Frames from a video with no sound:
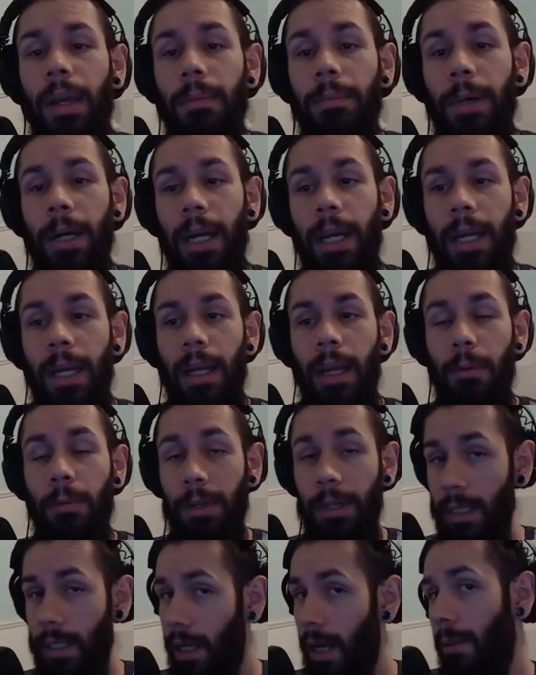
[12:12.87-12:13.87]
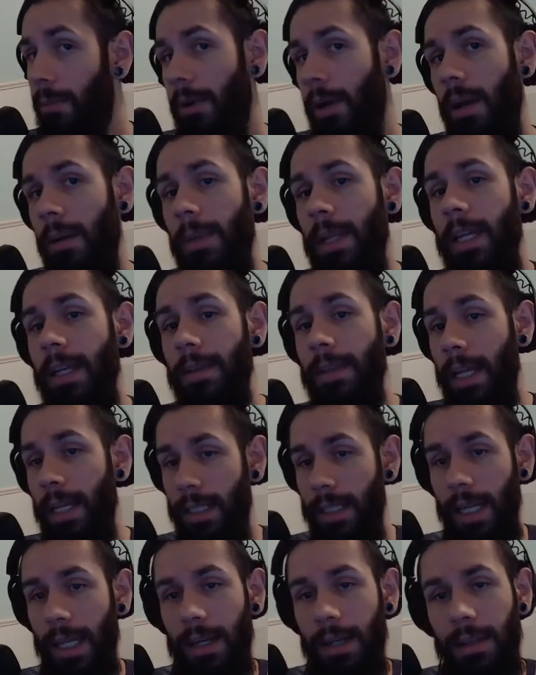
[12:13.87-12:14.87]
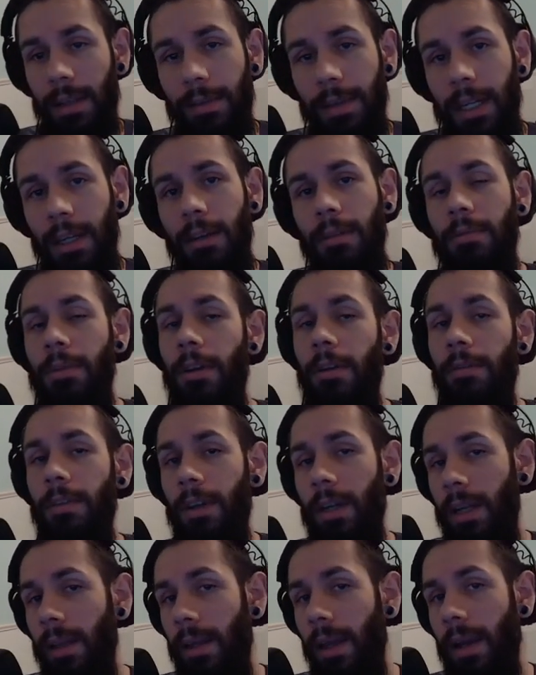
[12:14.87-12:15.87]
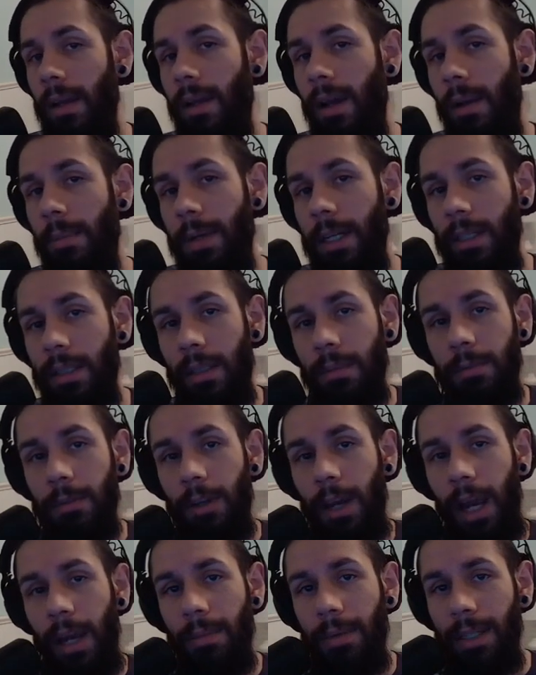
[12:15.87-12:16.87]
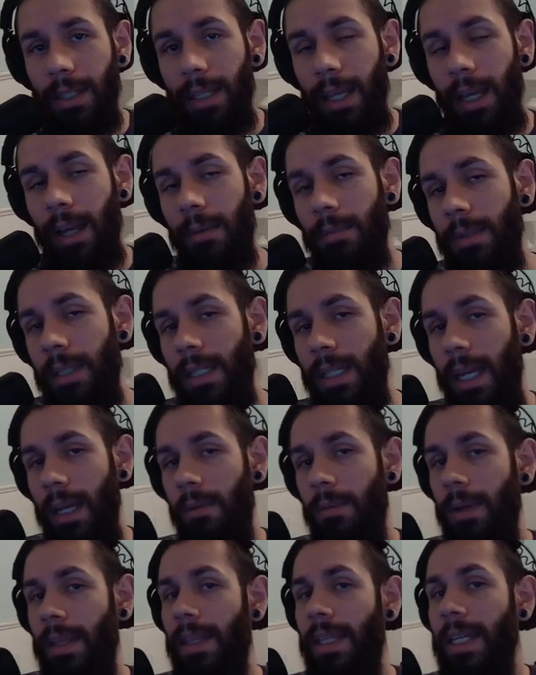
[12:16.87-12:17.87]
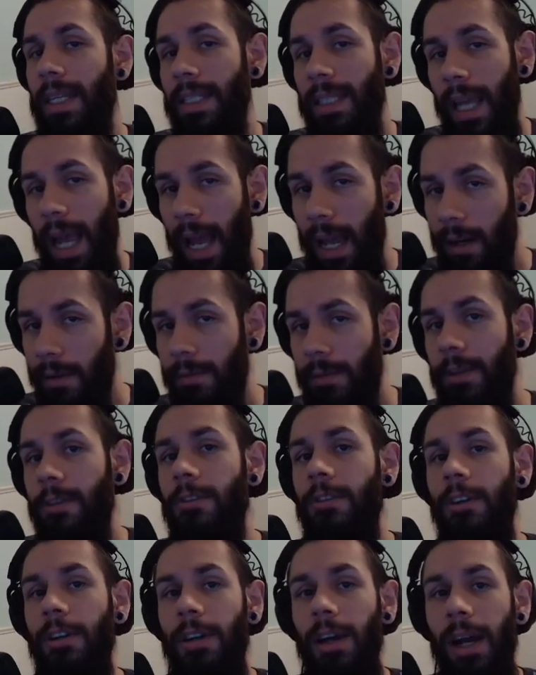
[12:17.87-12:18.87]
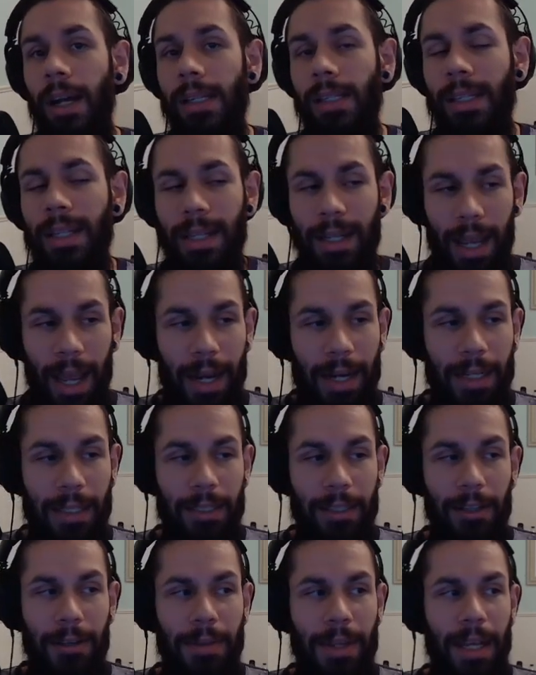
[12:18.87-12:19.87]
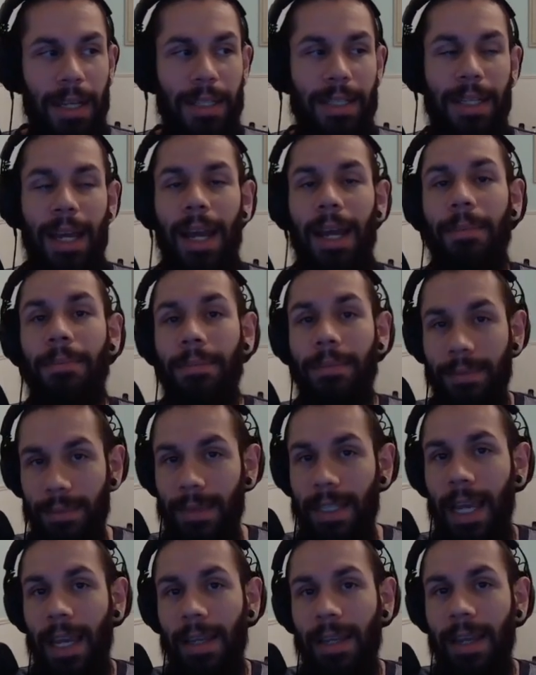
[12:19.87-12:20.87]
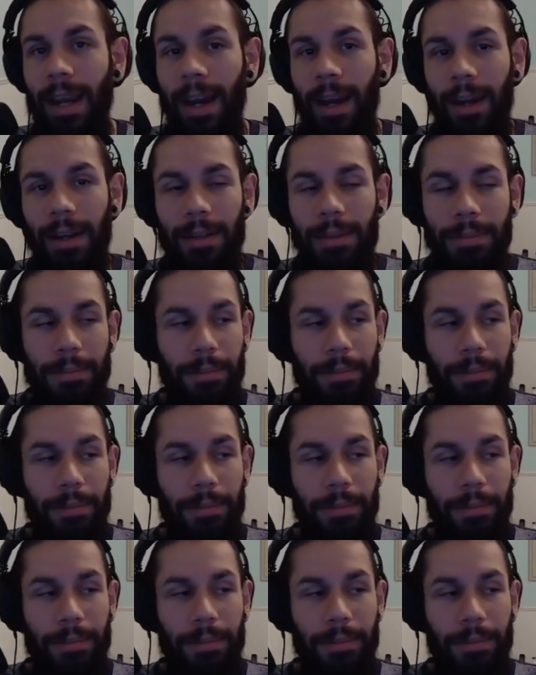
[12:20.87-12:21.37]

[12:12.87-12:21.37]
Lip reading: But I'm going to stop rambling. That's the end of the video. Don't forget to like, comment, and subscribe to stay up to date with this and future content. And until next time, take care.